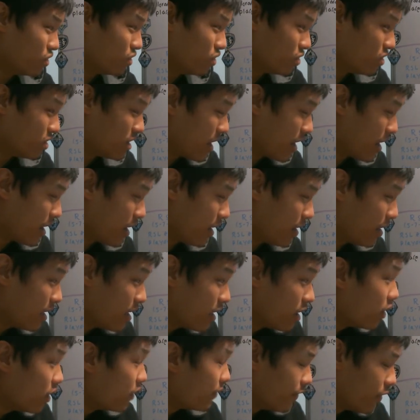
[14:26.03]
They,
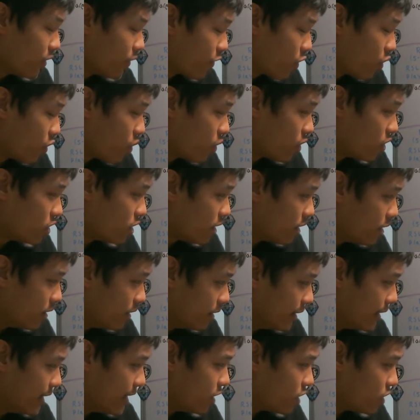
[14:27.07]
of course,
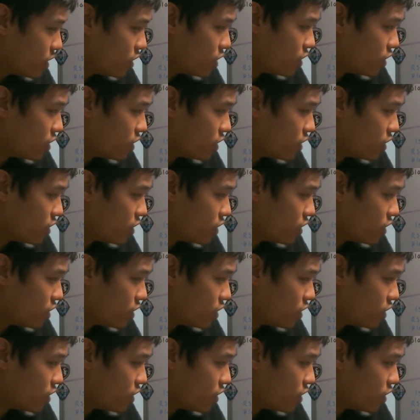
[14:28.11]
need